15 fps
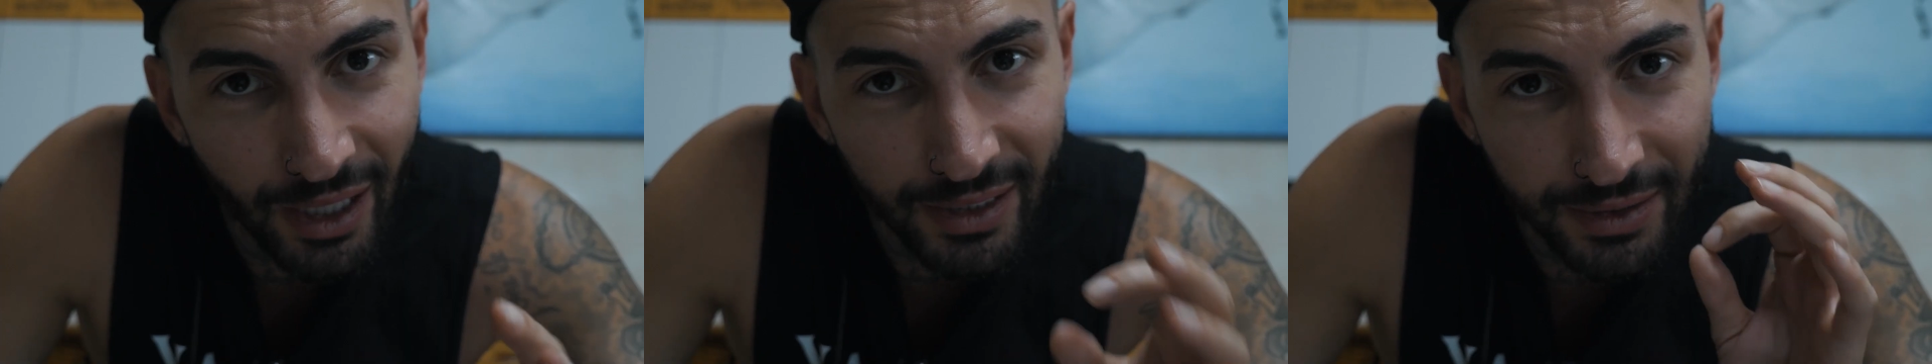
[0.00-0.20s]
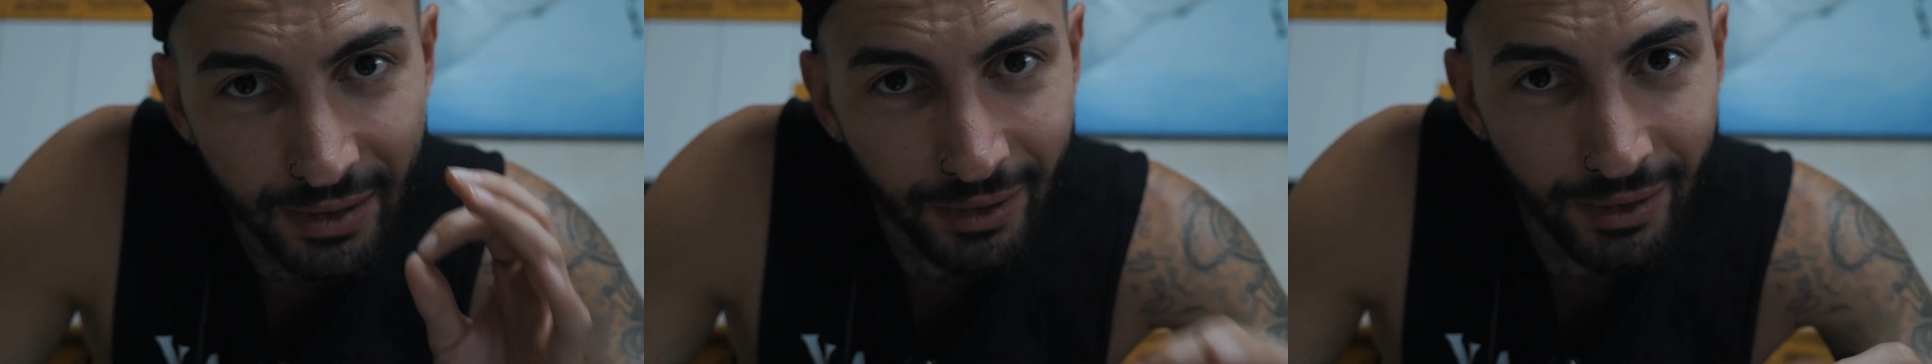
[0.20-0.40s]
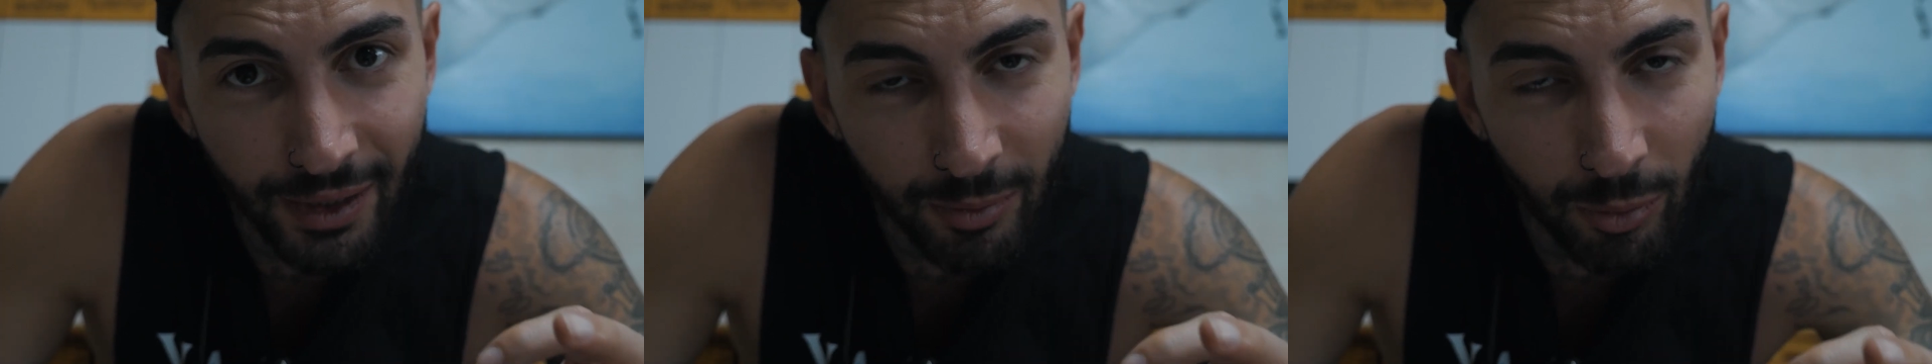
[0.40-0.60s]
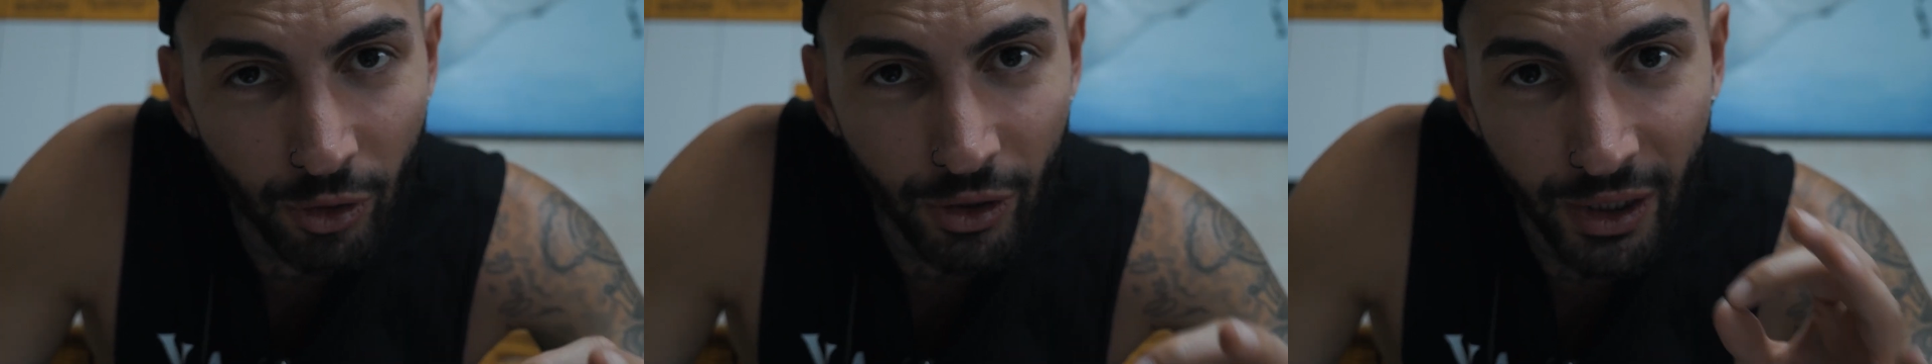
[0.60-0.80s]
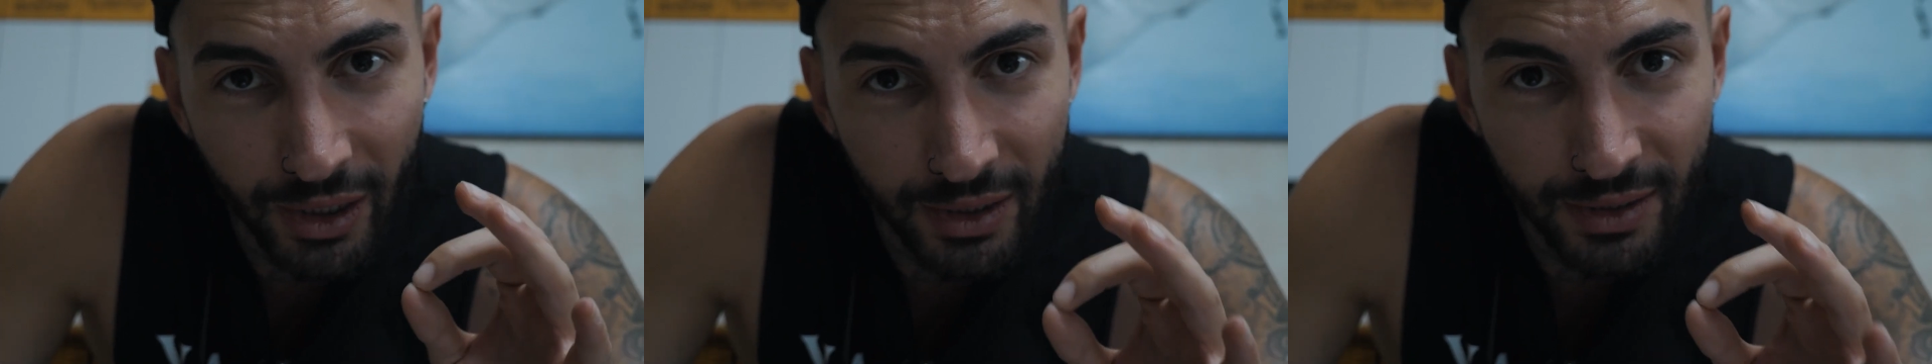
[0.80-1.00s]
I studied
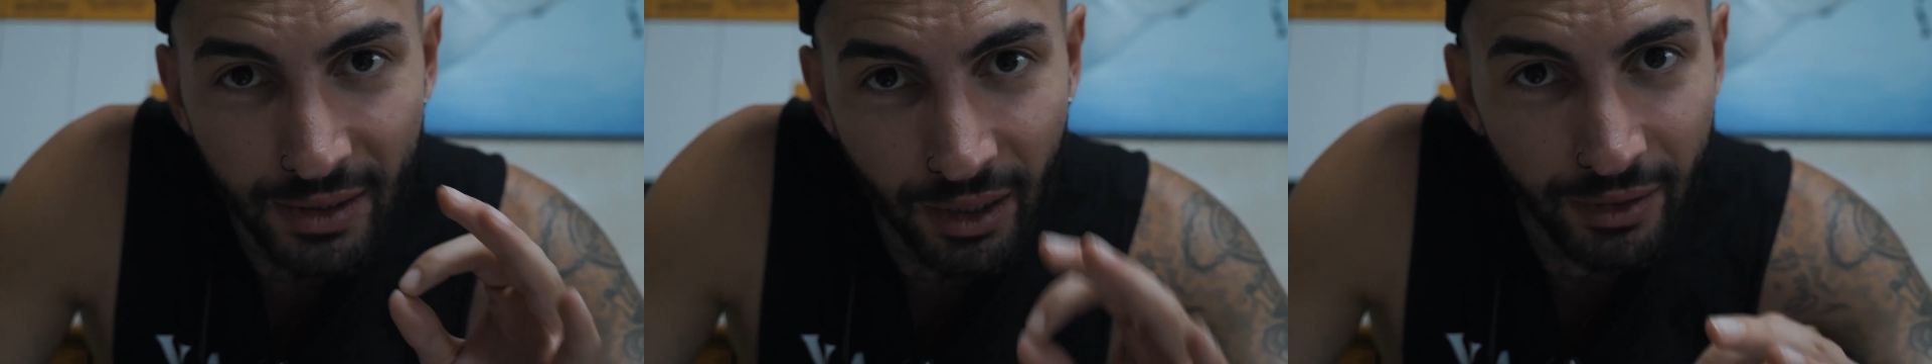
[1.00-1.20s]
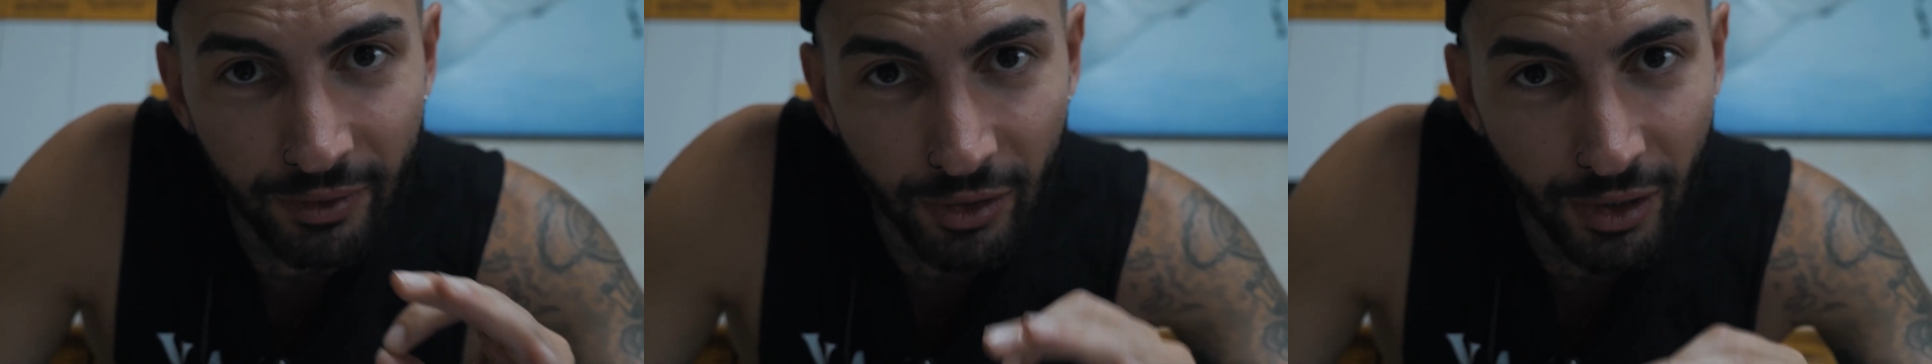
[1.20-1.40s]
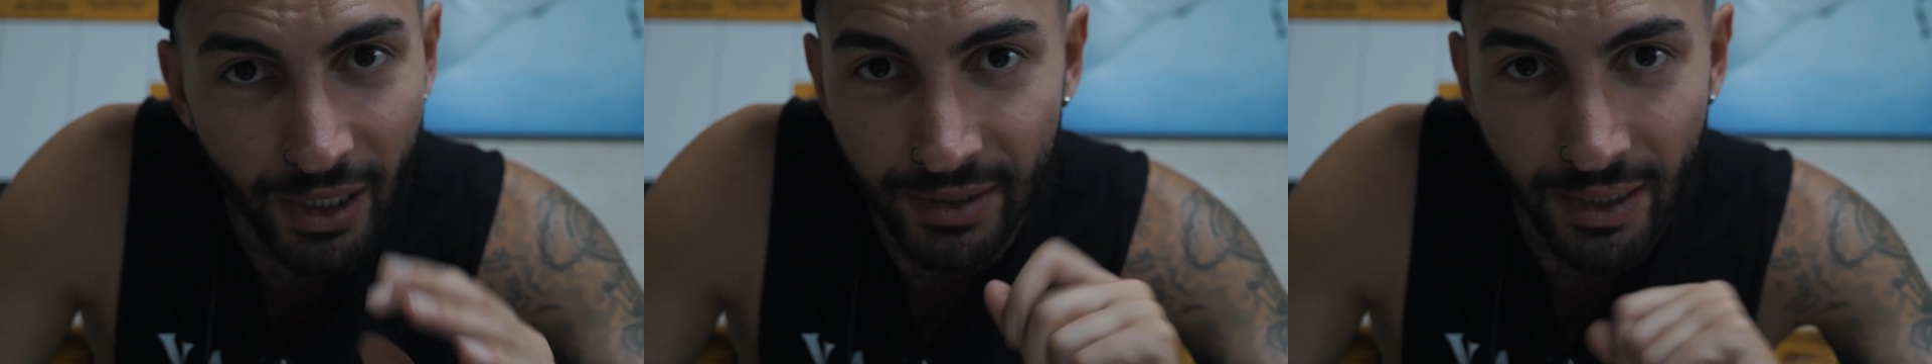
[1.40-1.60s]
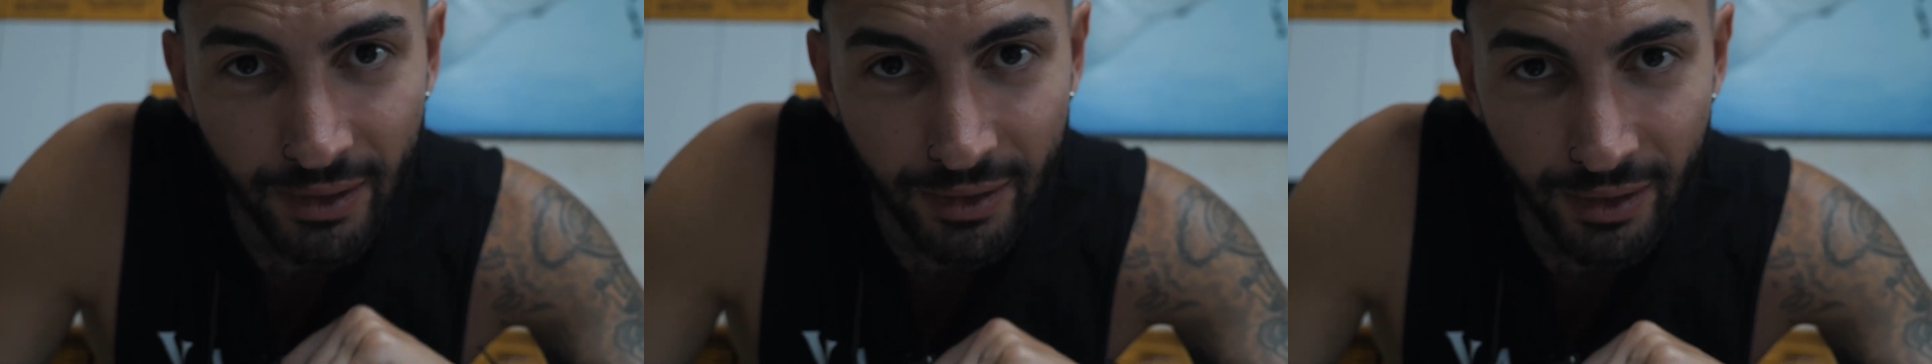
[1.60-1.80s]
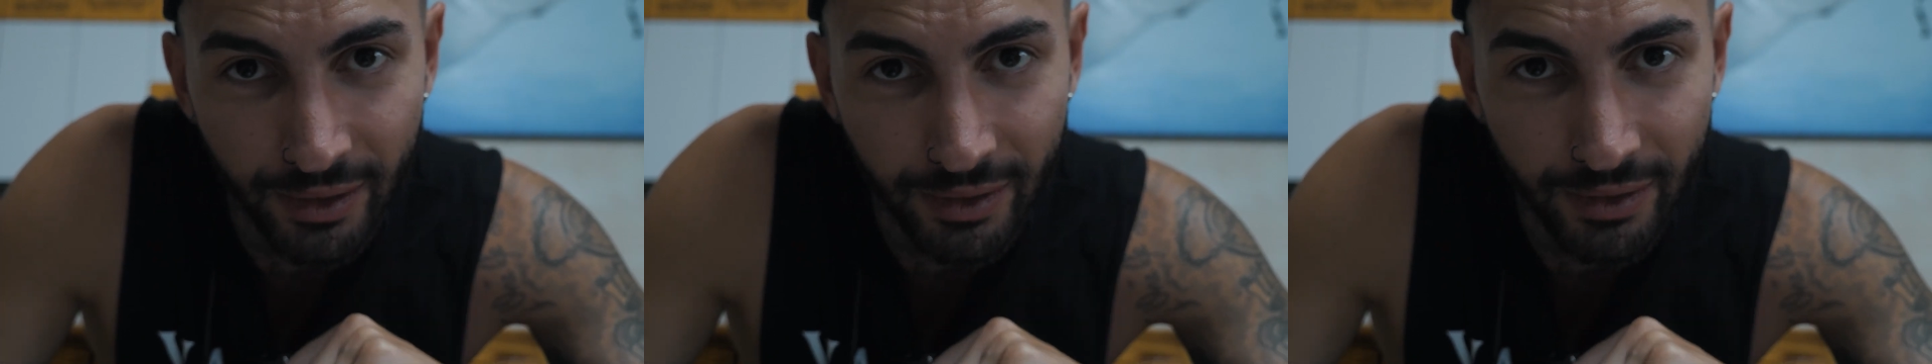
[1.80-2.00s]
more than I studied for
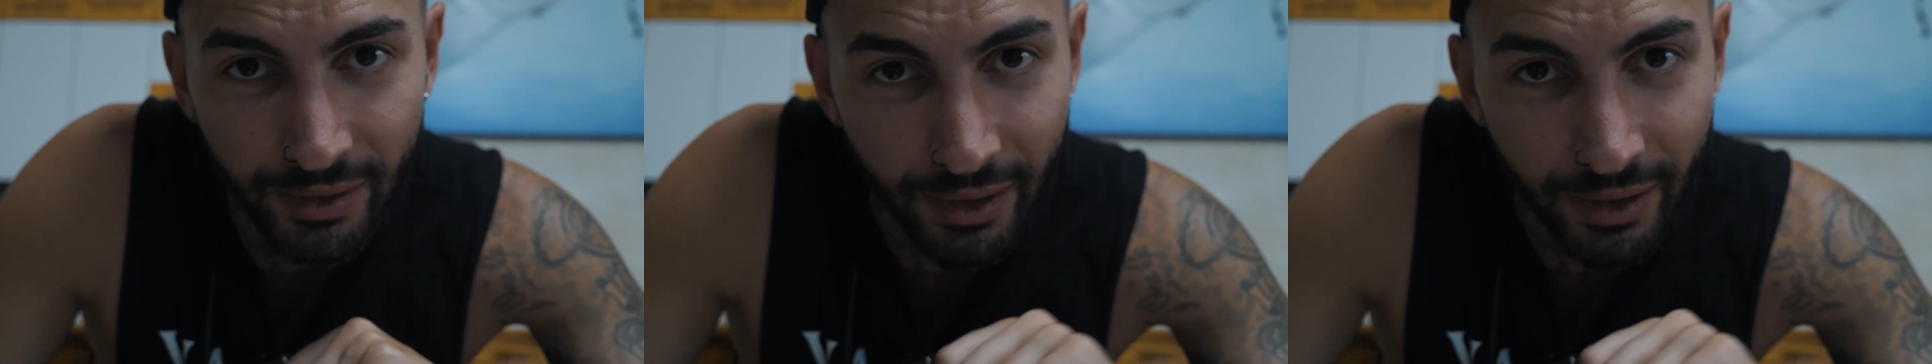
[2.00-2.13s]
SAT.